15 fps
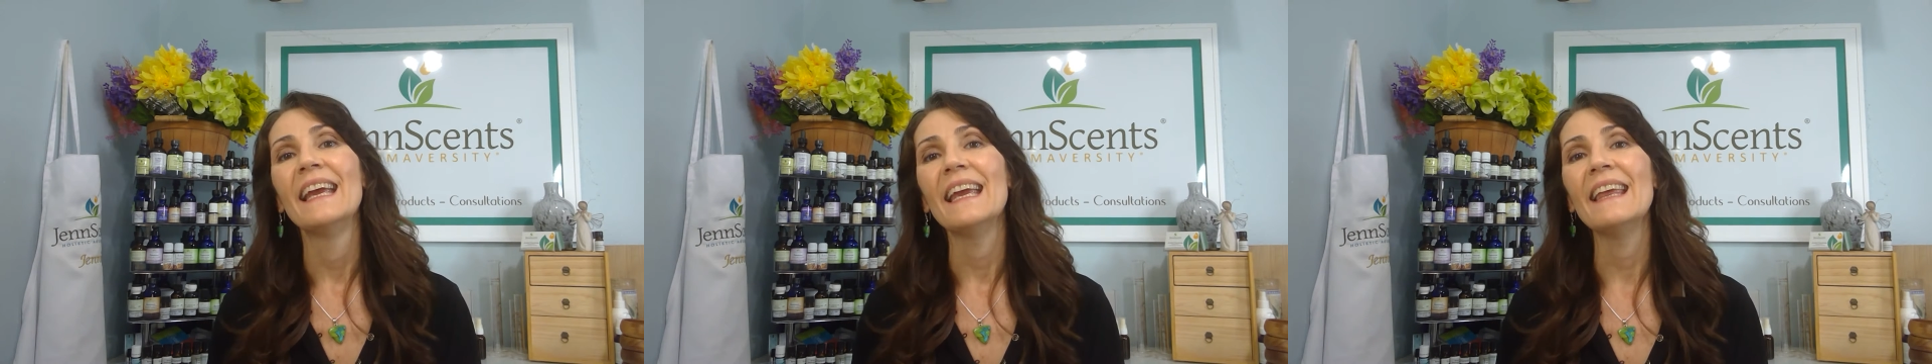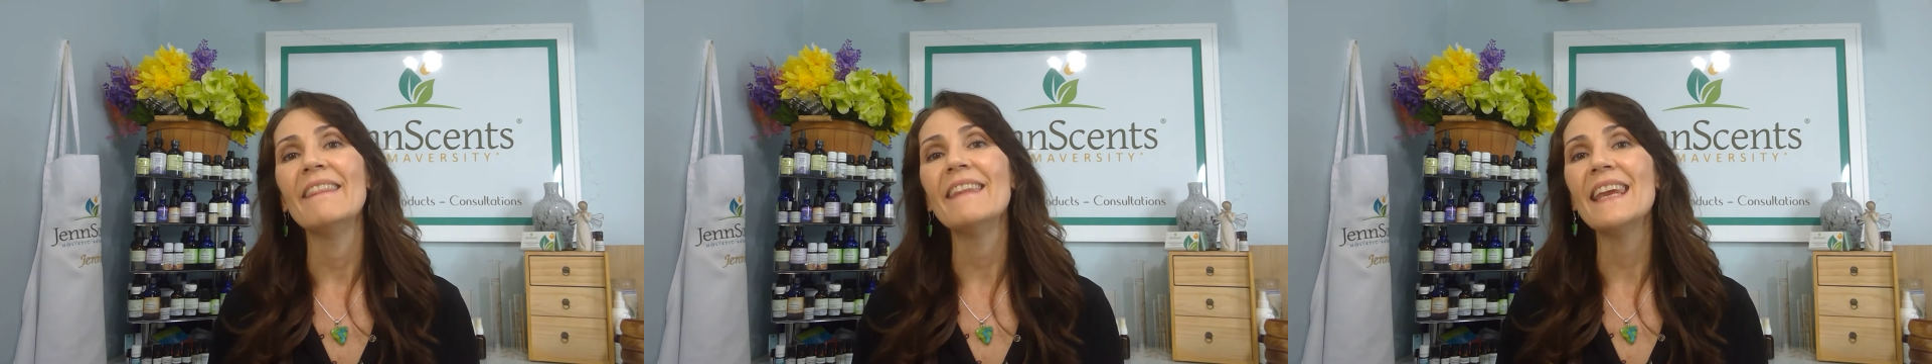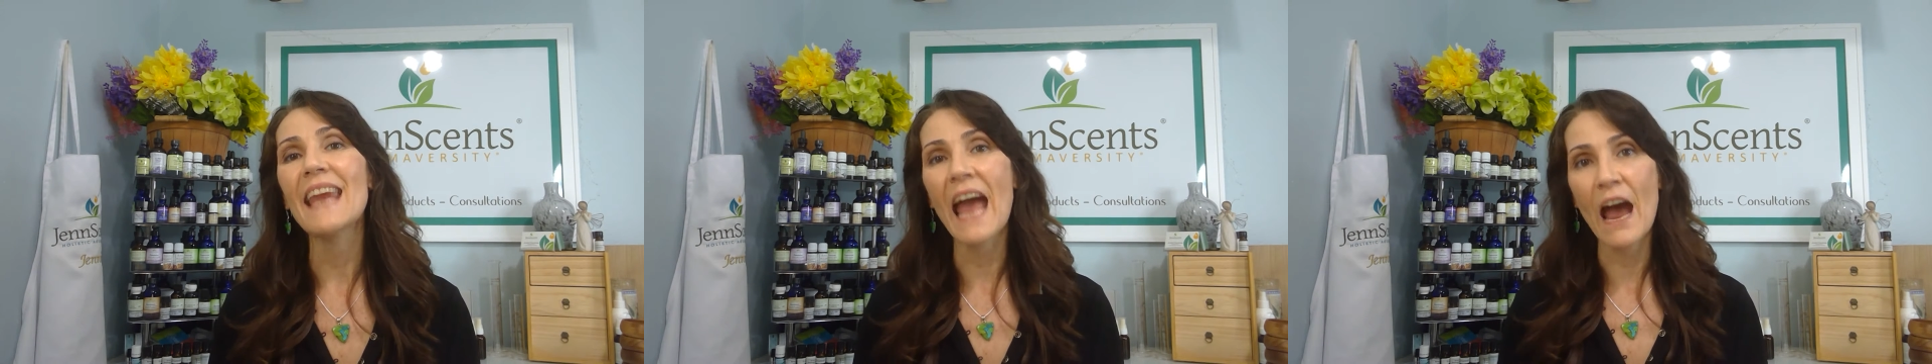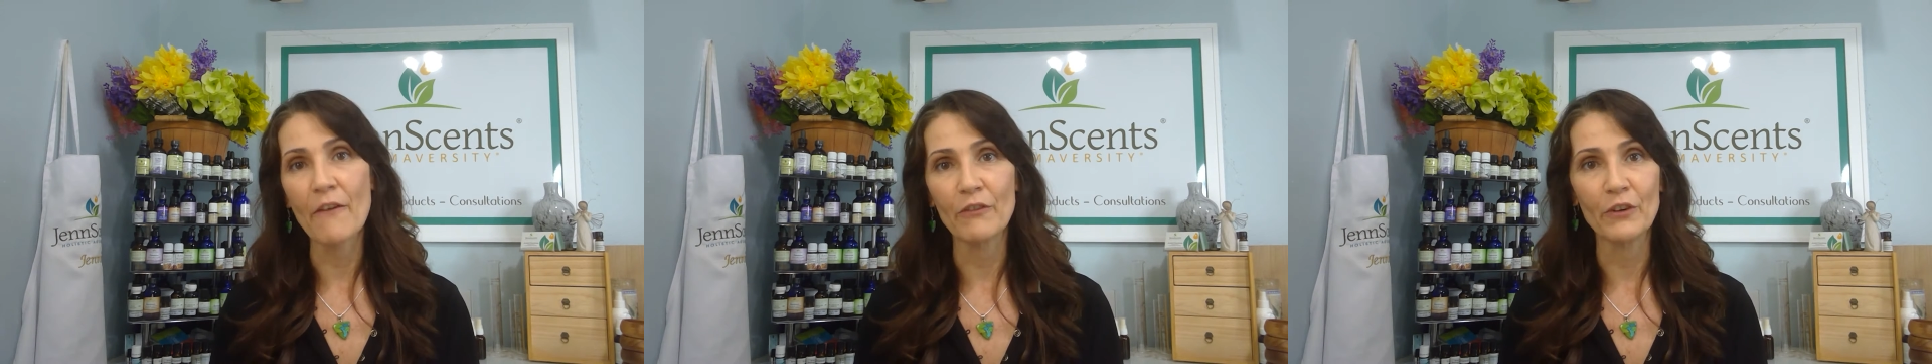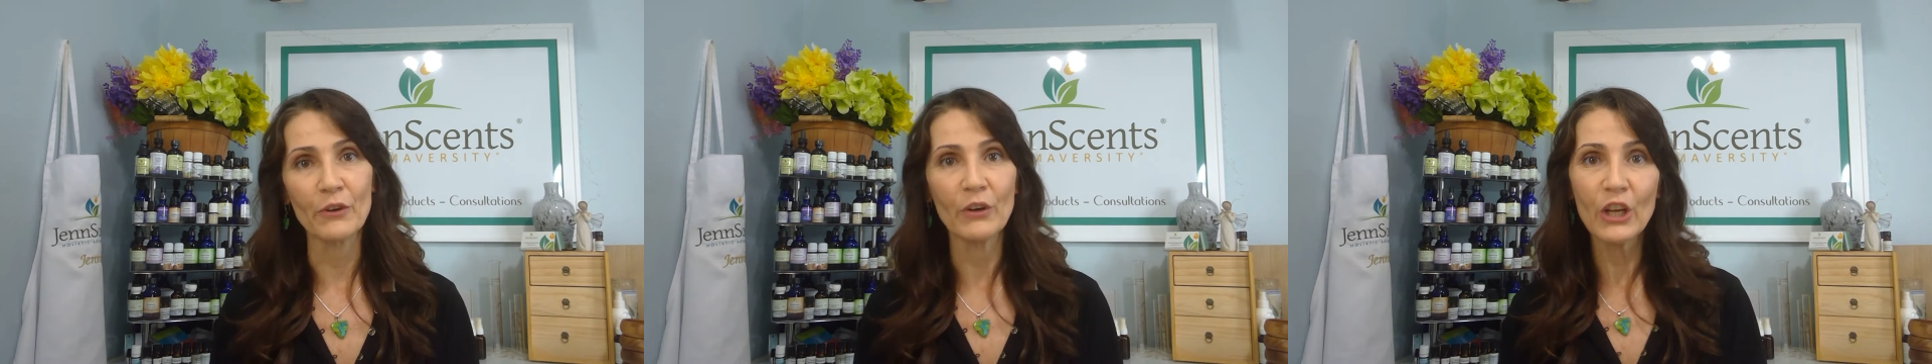in the
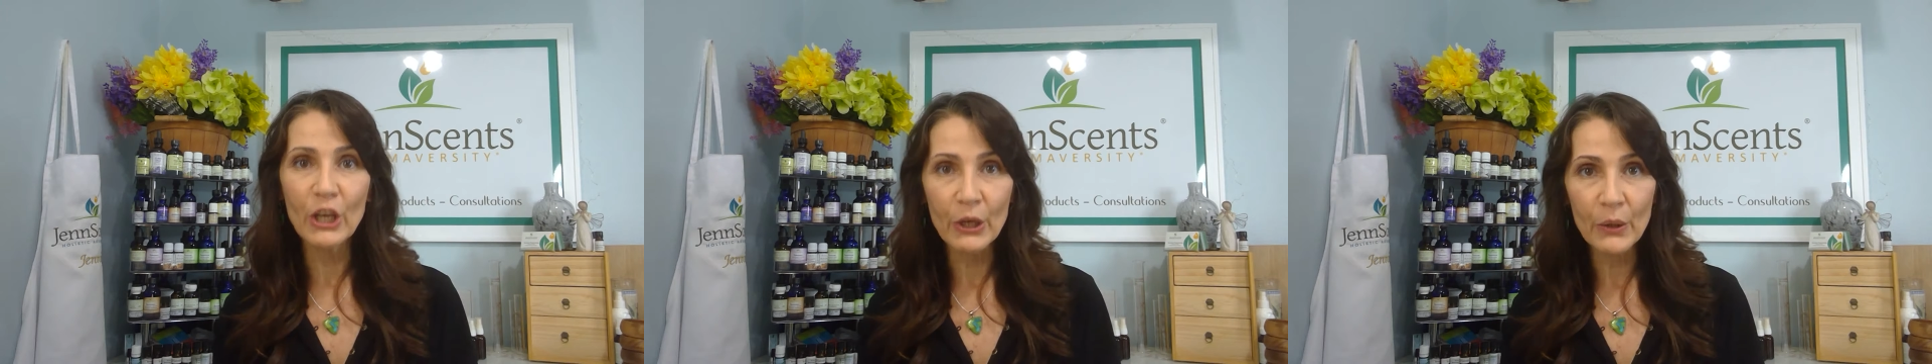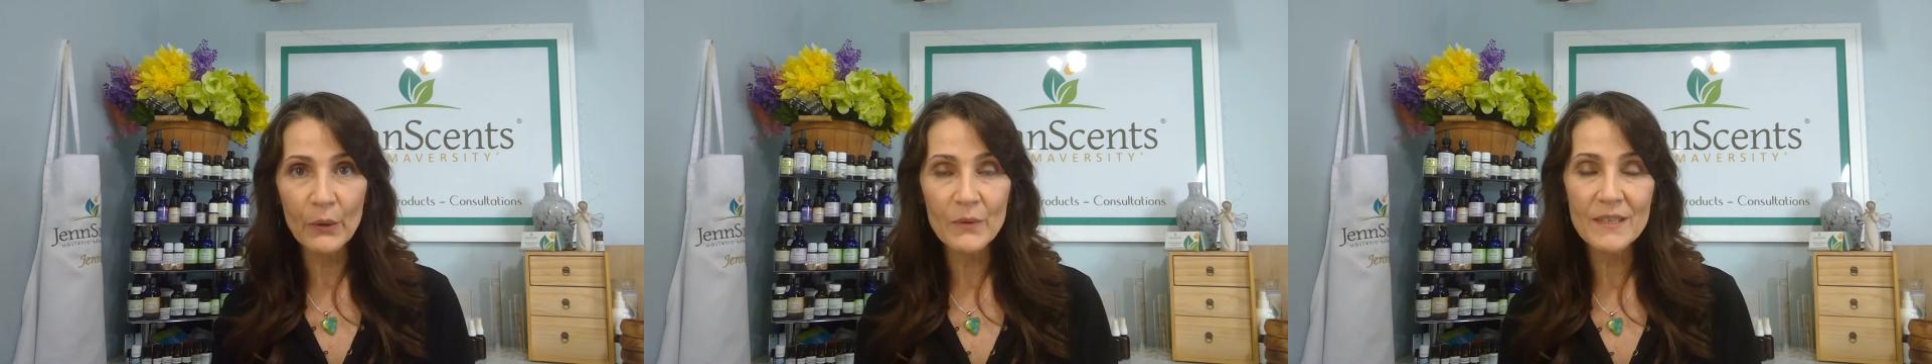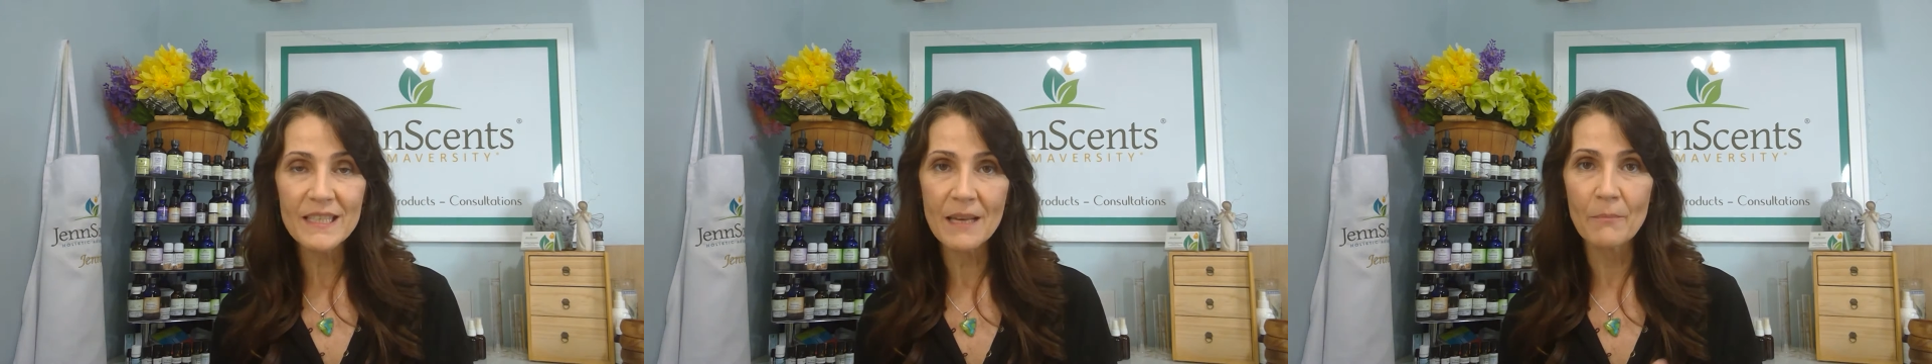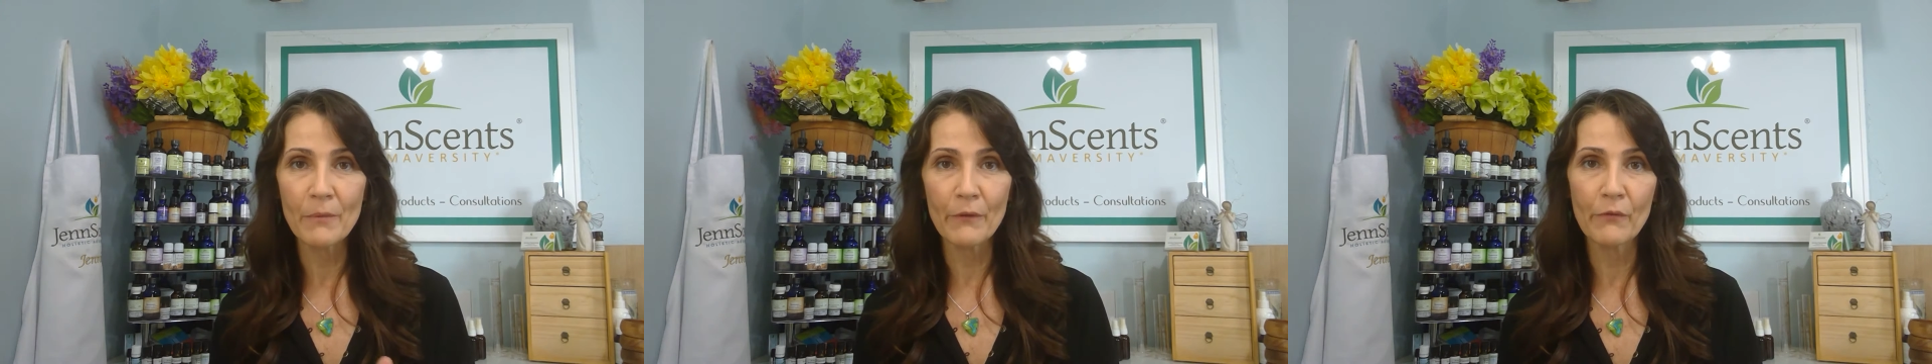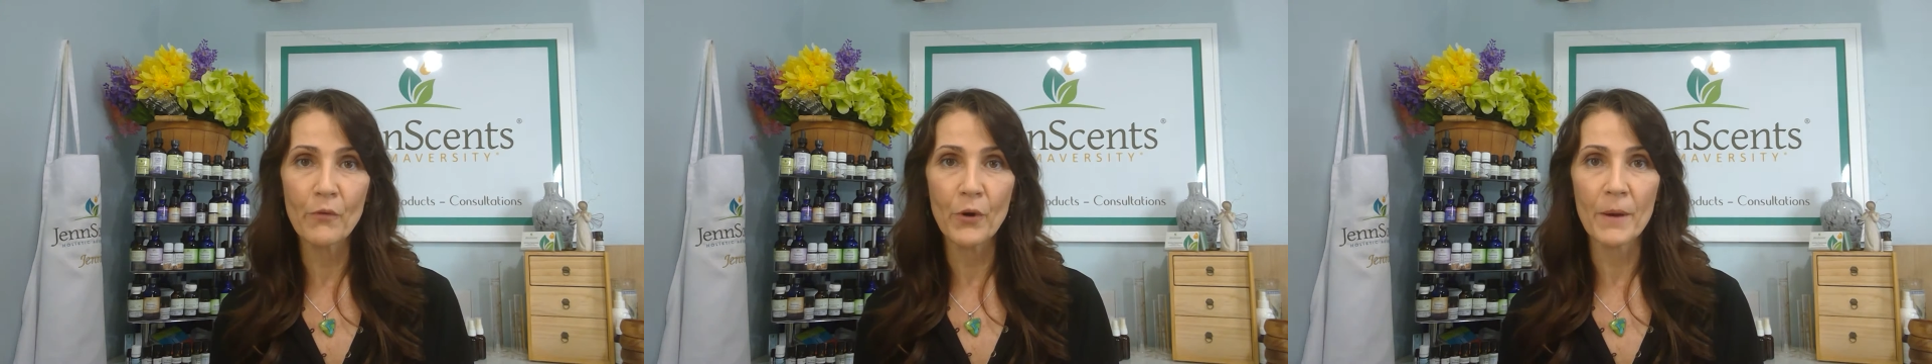afternoons and
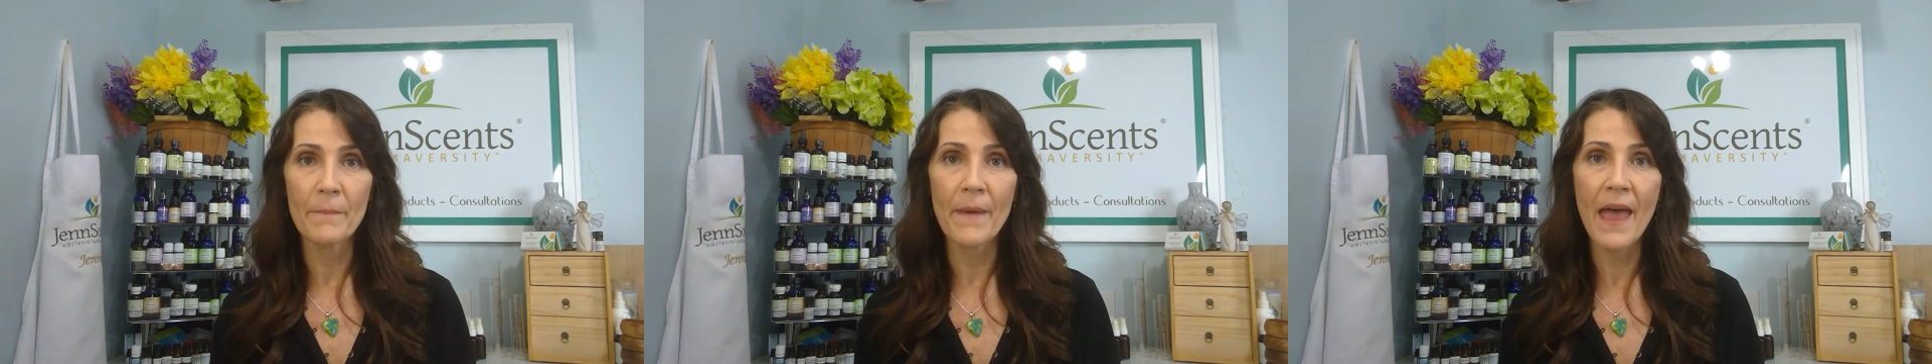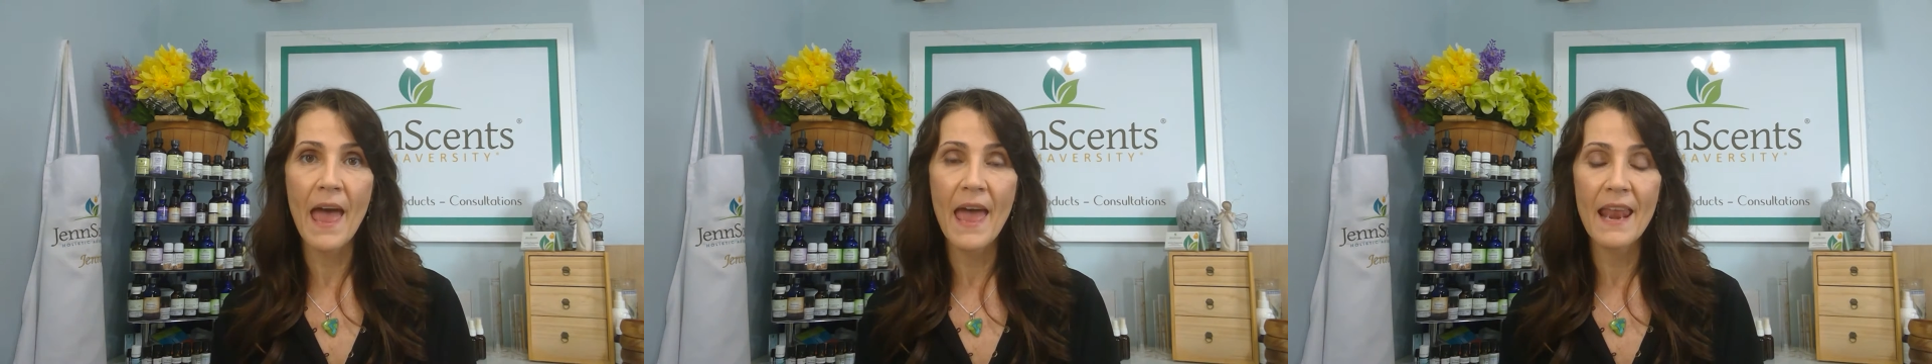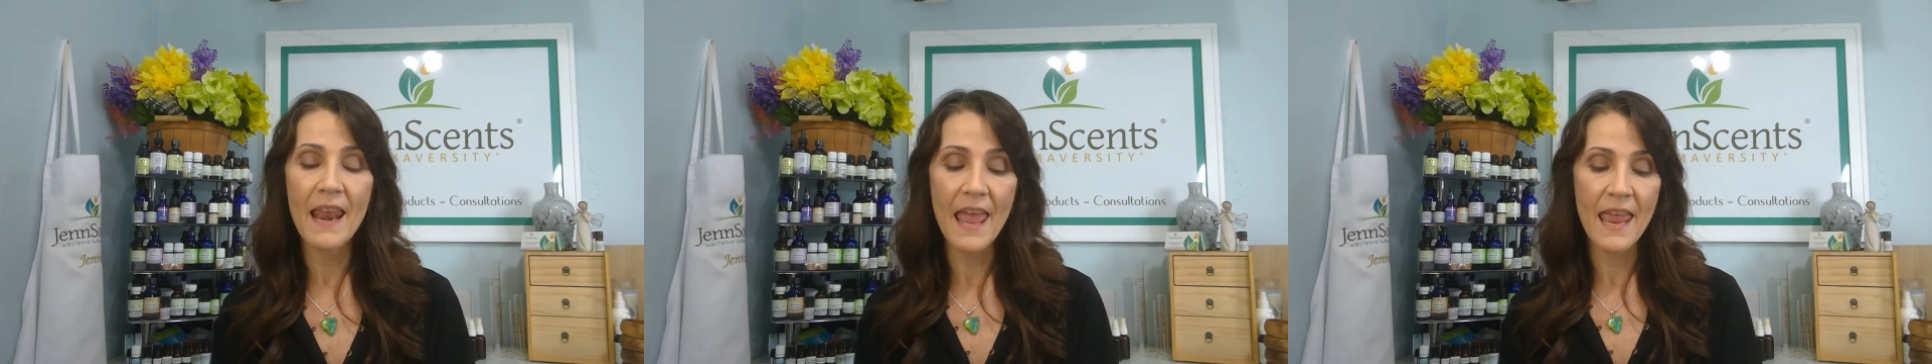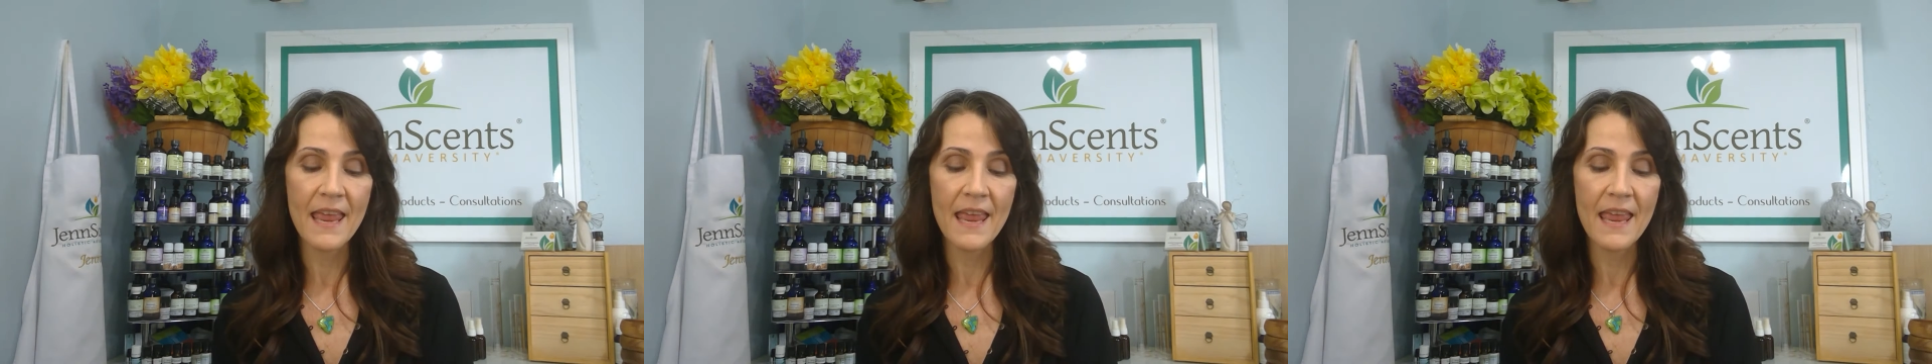before bed